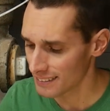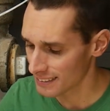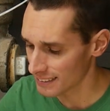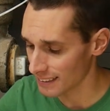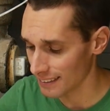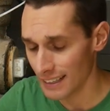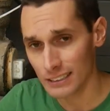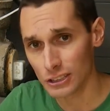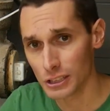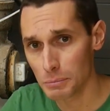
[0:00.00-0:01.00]
This is a
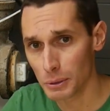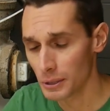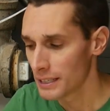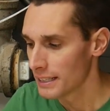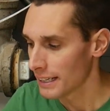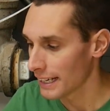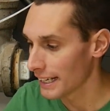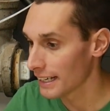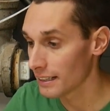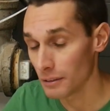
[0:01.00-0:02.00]
lot cheaper
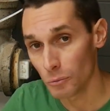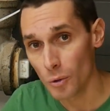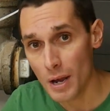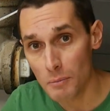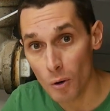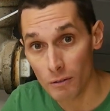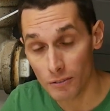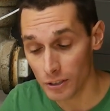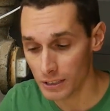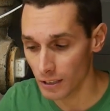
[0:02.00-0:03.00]
and way more
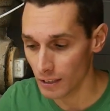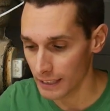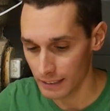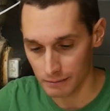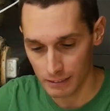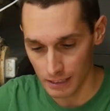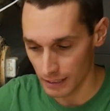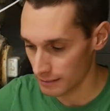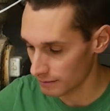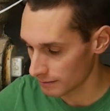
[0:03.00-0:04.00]
versatile. I can
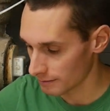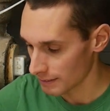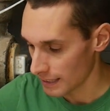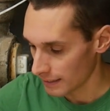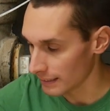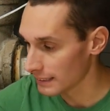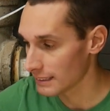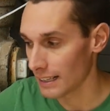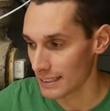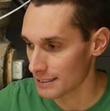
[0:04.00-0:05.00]
cut these
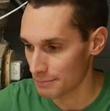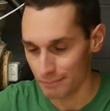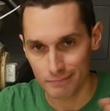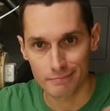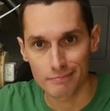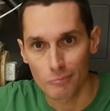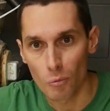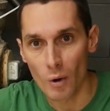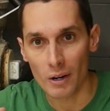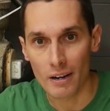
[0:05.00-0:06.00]
slots
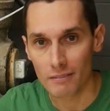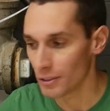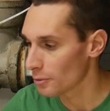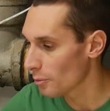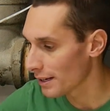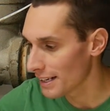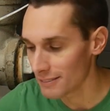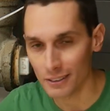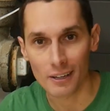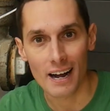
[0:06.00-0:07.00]
wherever,
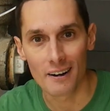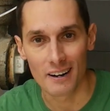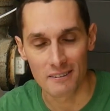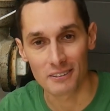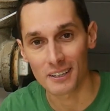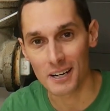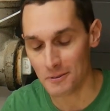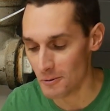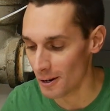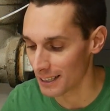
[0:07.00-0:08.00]
whenever, however I
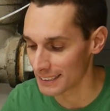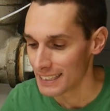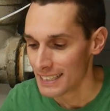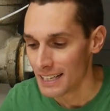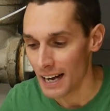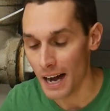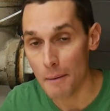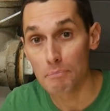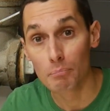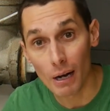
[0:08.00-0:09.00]
want.
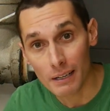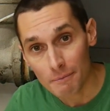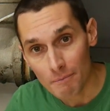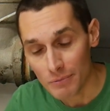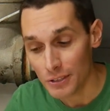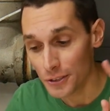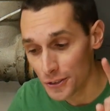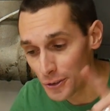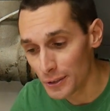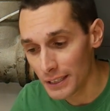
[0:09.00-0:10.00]
Uh, but you
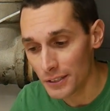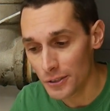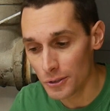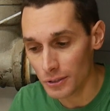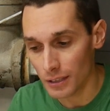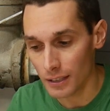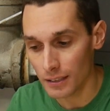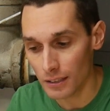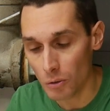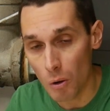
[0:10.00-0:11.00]
do need to use a
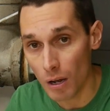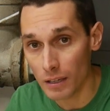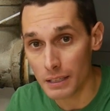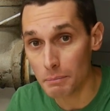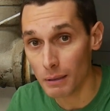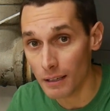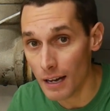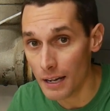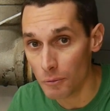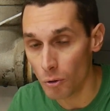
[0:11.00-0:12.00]
uh, quality
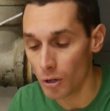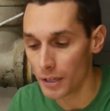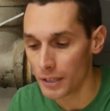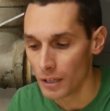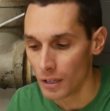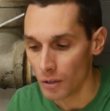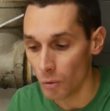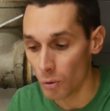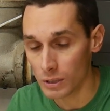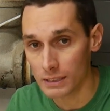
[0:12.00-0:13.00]
plywood
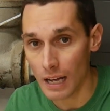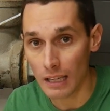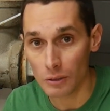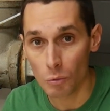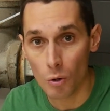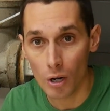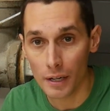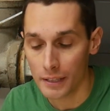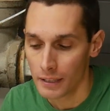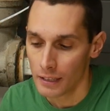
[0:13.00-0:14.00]
or solid
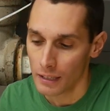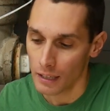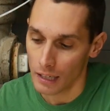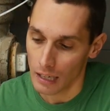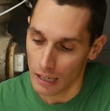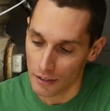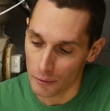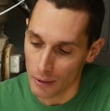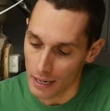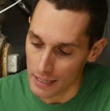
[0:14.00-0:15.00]
wood. Uh,
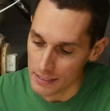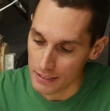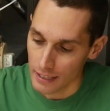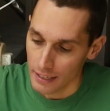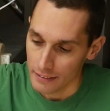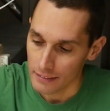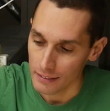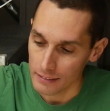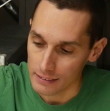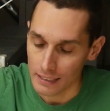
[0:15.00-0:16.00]
otherwise,
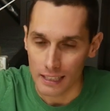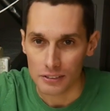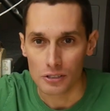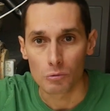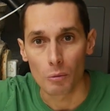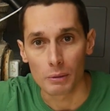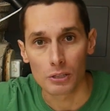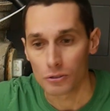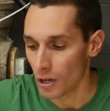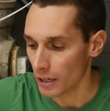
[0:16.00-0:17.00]
the, the slots just won't be
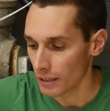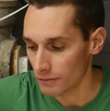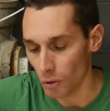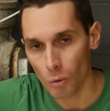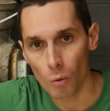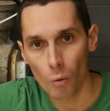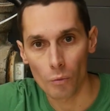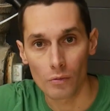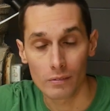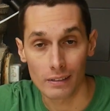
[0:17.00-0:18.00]
strong enough to
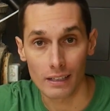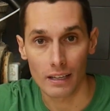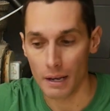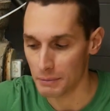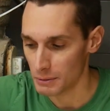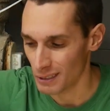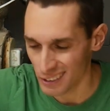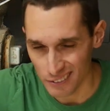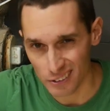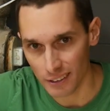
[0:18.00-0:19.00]
hold the clamps,
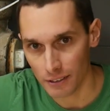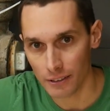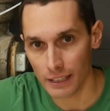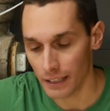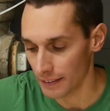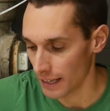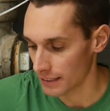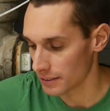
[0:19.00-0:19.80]
especially if you really crank on that.